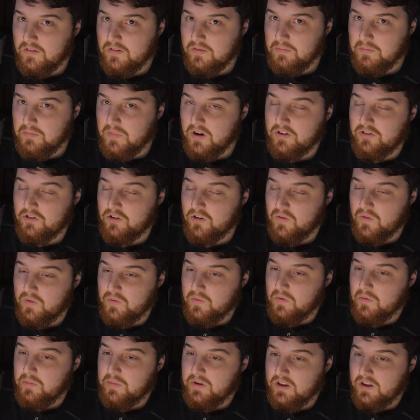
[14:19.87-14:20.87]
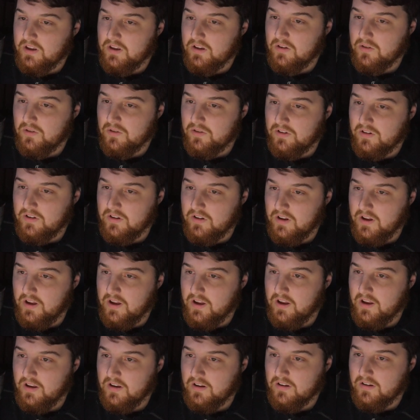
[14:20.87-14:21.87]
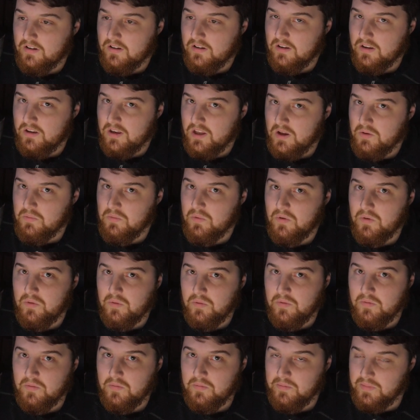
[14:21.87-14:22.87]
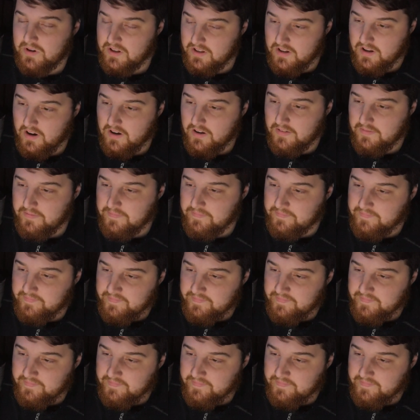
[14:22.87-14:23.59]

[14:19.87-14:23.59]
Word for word: my servant will be healed, and it will be done."